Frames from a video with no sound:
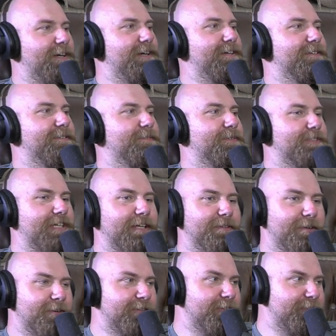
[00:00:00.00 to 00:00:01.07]
Right. Which I
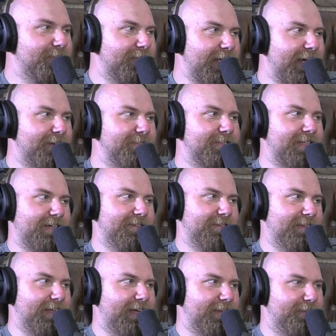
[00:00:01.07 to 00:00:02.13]
learned there's a downside
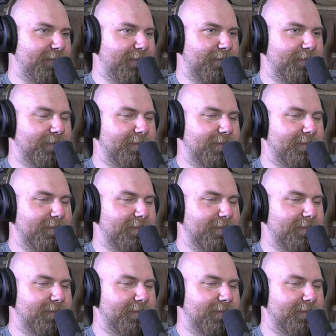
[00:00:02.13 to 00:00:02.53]
to that though.